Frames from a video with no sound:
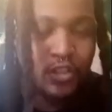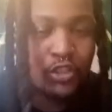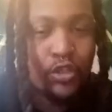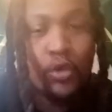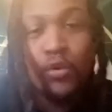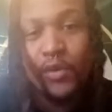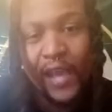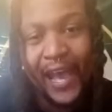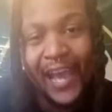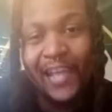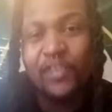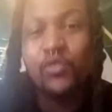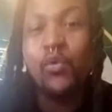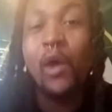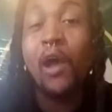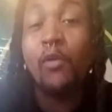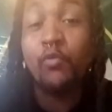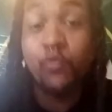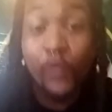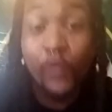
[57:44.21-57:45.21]
2 guys who
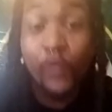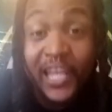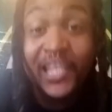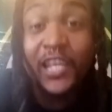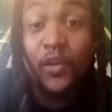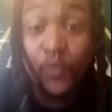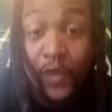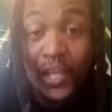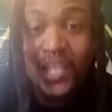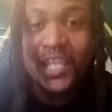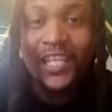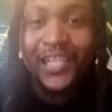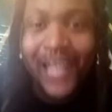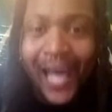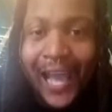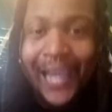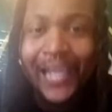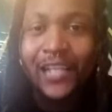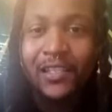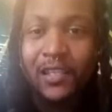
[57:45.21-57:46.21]
I really, really
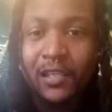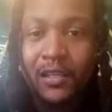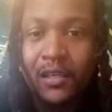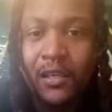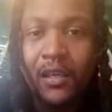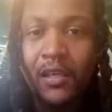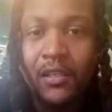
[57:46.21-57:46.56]
liked.